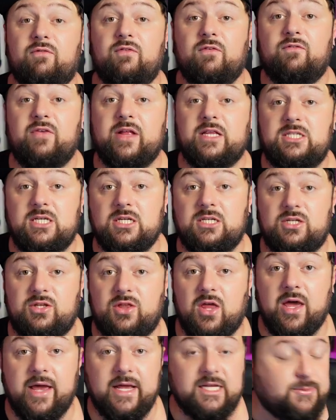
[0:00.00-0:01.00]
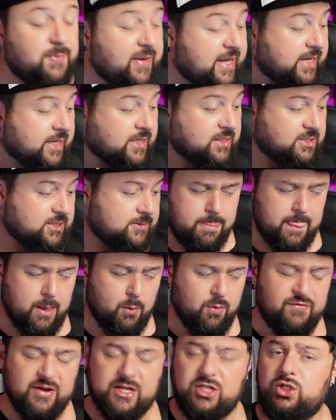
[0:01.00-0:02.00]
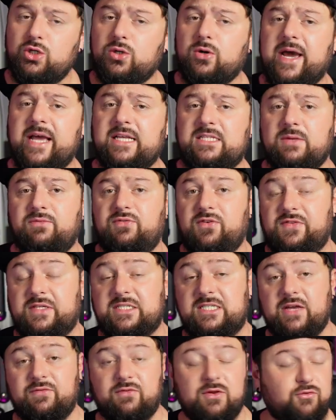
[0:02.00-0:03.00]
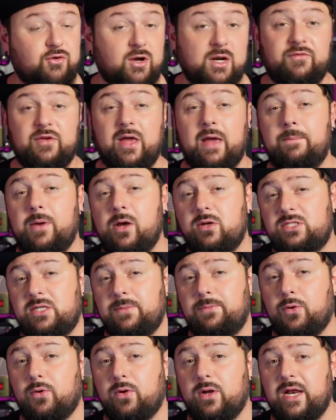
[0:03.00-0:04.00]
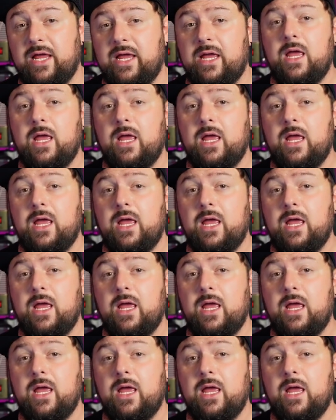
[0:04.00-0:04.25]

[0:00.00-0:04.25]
vintage 30 speakers with a Shure SM57 in front of it. And most importantly,